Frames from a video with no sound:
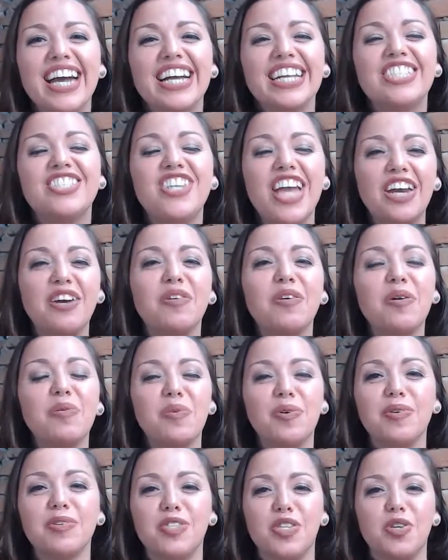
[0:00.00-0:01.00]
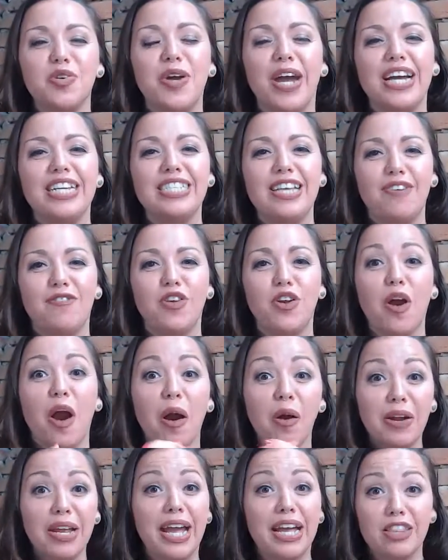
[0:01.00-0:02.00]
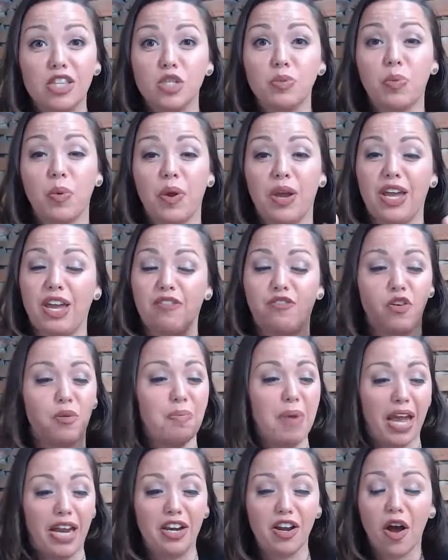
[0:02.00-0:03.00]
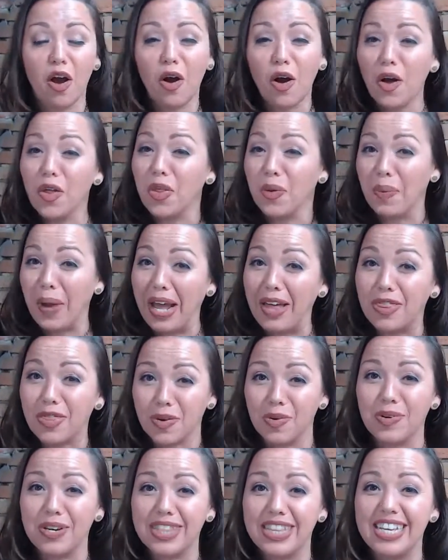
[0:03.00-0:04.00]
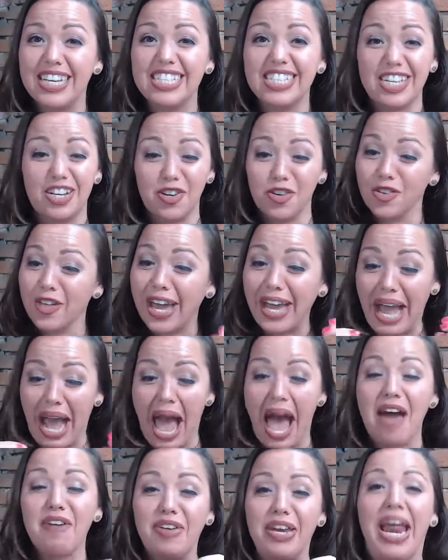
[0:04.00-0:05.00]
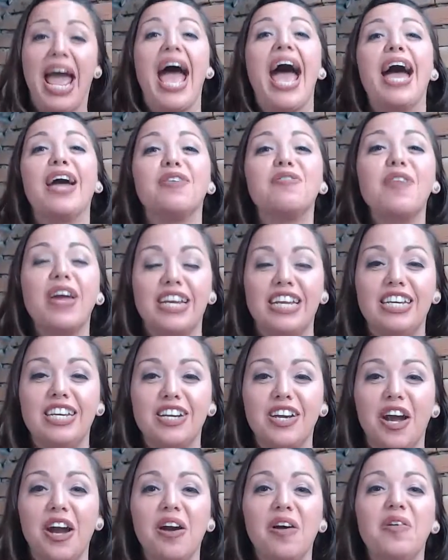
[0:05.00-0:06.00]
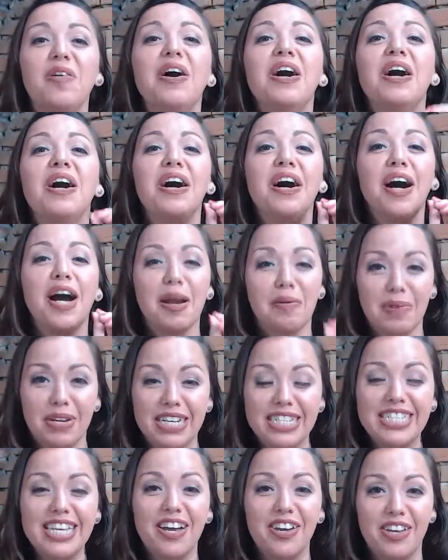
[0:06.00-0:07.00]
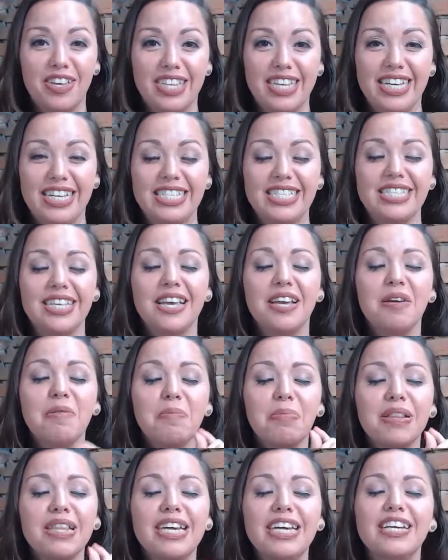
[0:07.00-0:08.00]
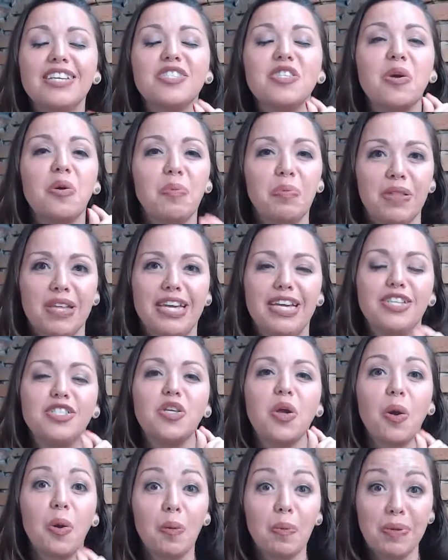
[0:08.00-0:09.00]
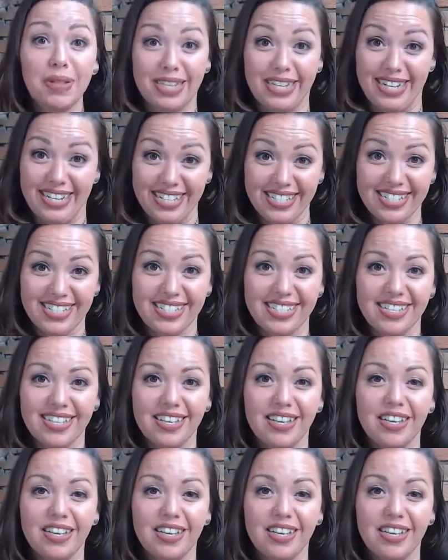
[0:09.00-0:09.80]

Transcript: General rule too, guys, if you're already at this point, if you made it all the way through to this and you like have an ad ready to go, I'm going to tell you this, please, oh please, oh please,